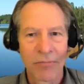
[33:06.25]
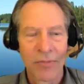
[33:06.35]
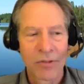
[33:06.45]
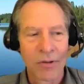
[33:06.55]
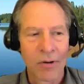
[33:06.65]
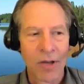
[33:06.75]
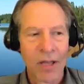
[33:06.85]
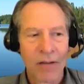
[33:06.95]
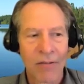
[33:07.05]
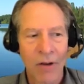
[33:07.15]
So,
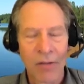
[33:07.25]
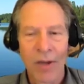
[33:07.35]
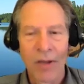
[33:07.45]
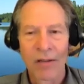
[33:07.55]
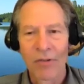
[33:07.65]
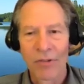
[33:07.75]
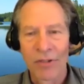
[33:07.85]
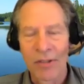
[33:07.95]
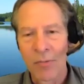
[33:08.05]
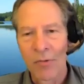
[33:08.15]
volume weighted
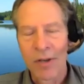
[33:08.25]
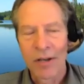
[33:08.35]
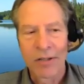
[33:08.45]
versus number weighted